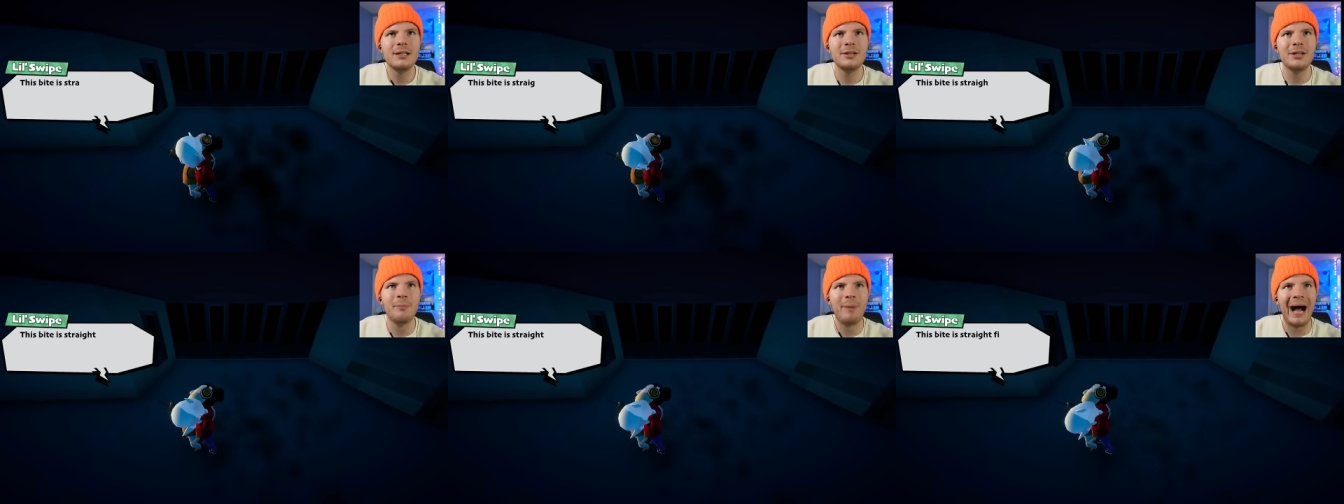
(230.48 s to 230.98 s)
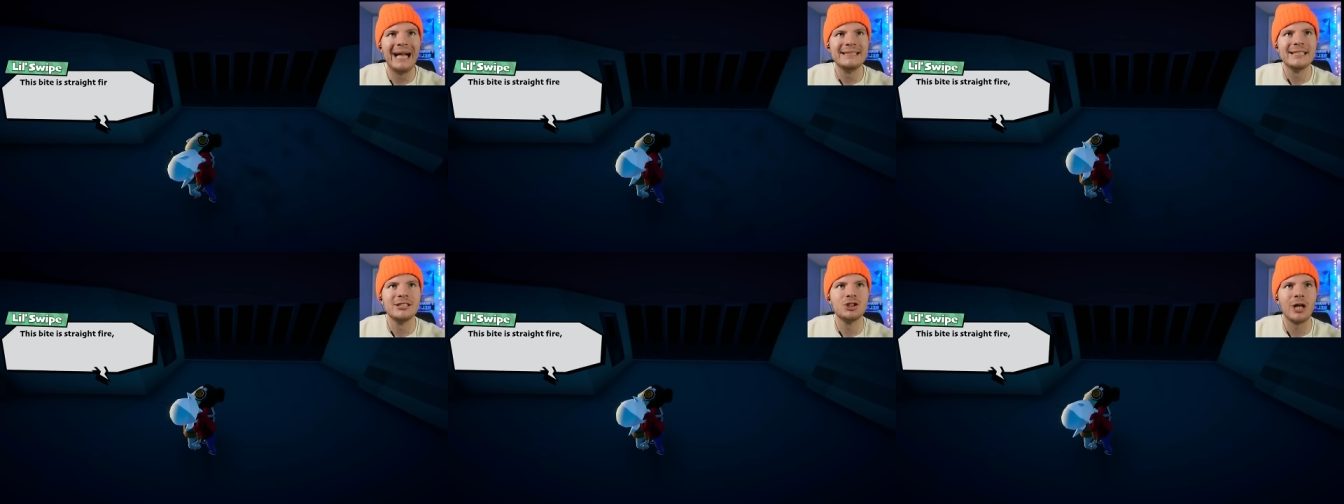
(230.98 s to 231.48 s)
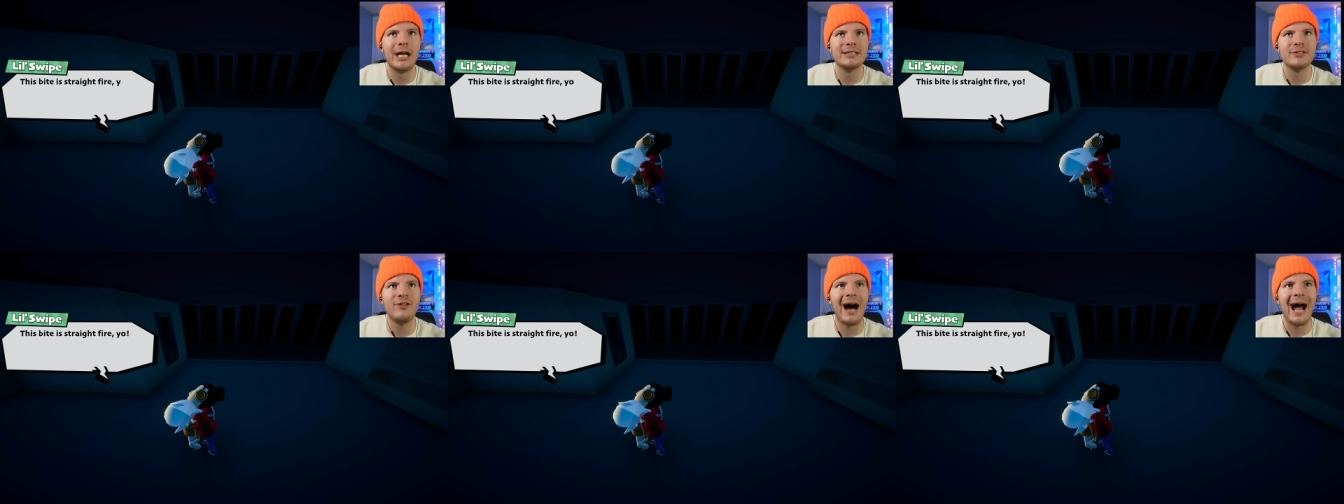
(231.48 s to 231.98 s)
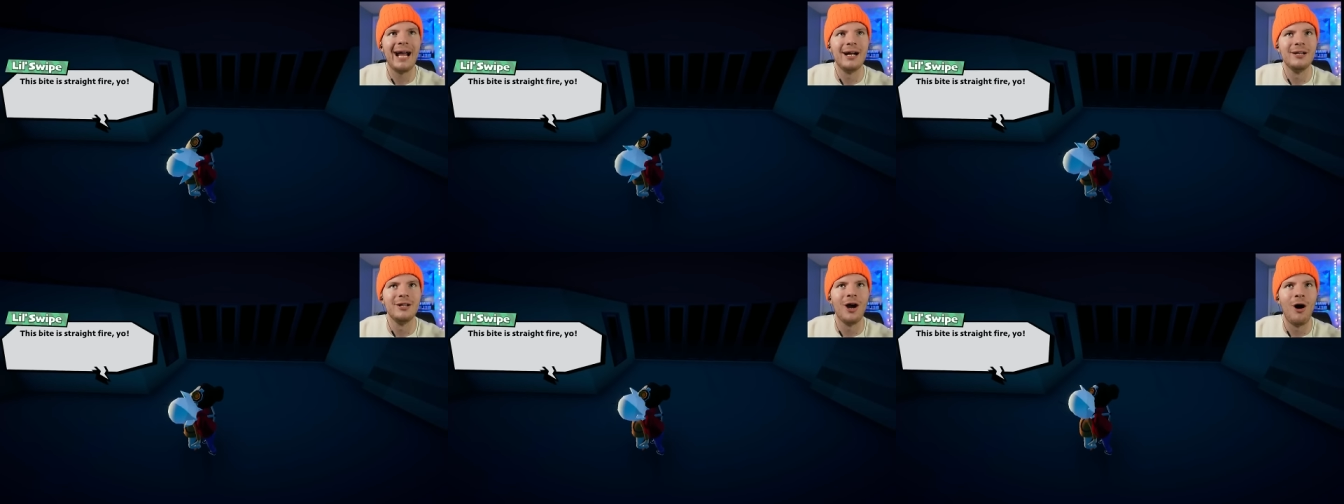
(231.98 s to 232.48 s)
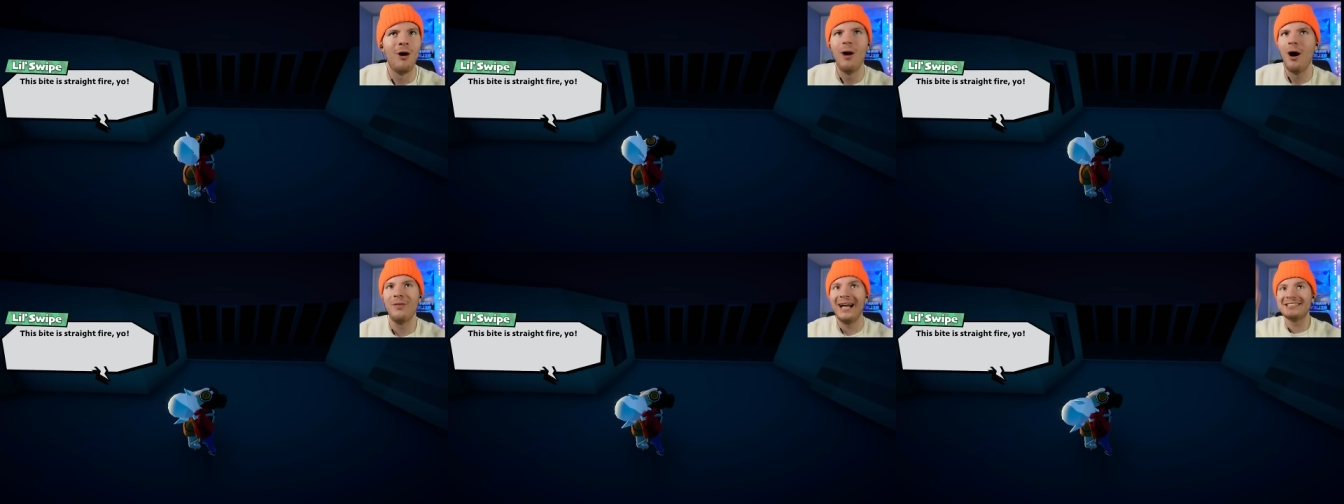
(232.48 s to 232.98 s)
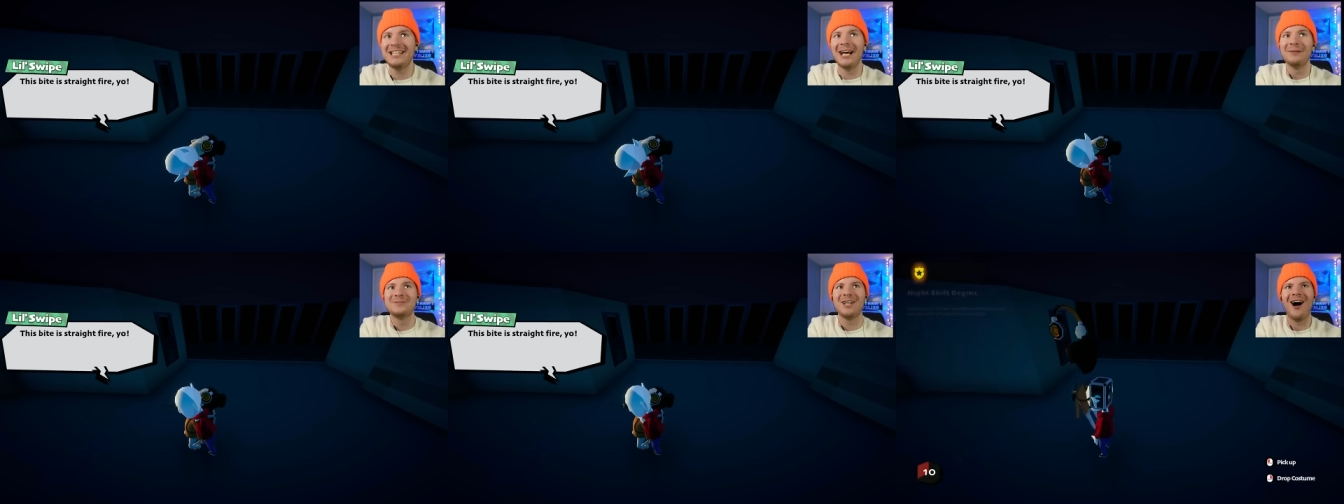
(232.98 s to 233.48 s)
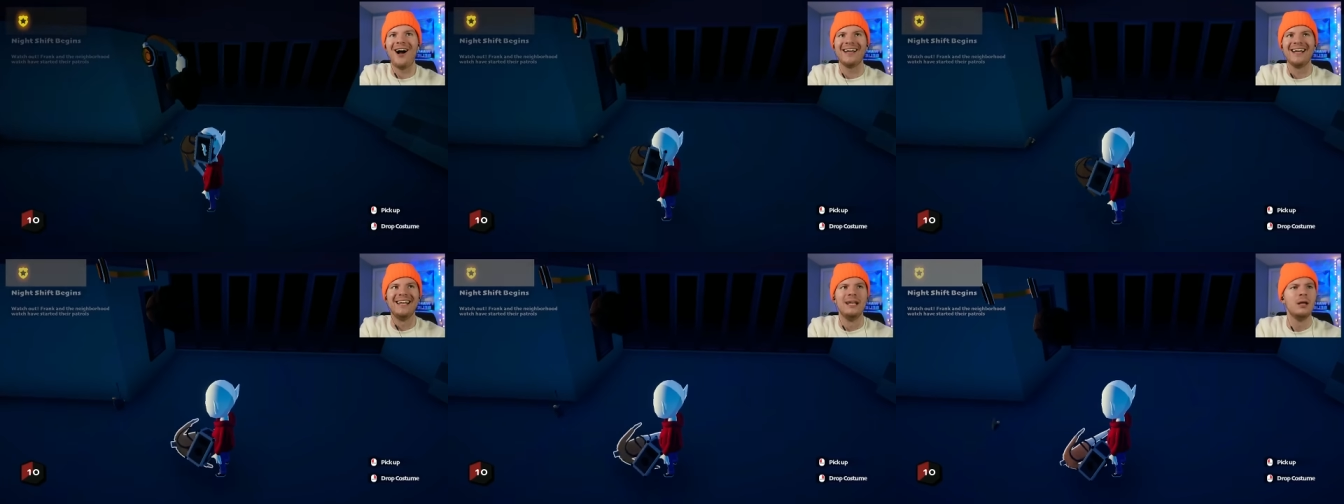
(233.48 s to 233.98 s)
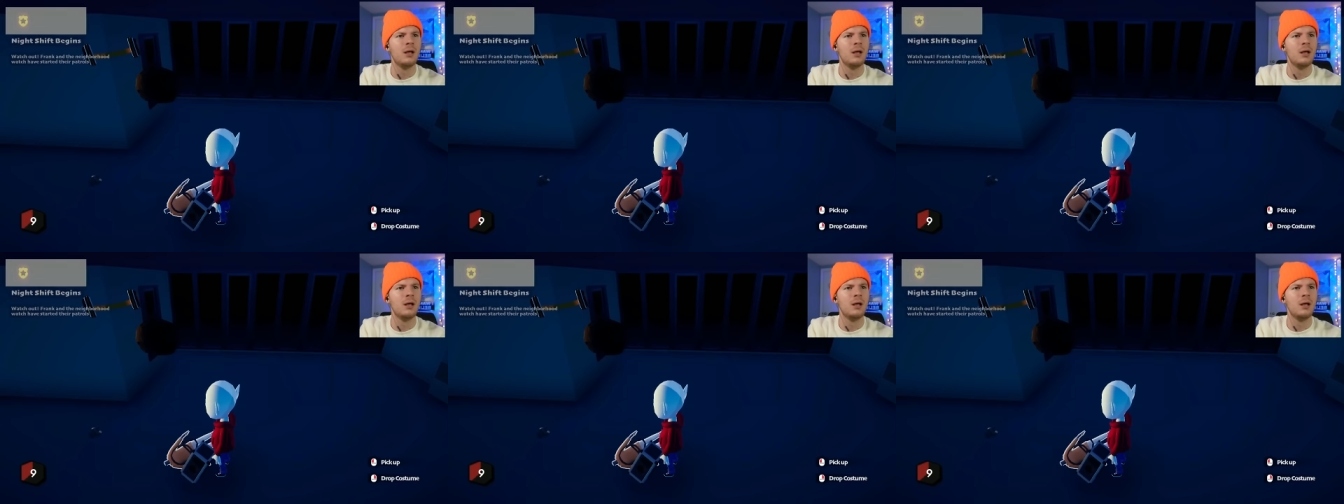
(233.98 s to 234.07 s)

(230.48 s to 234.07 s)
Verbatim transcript: The bite is straight fire, yo. Oh, that's him talking.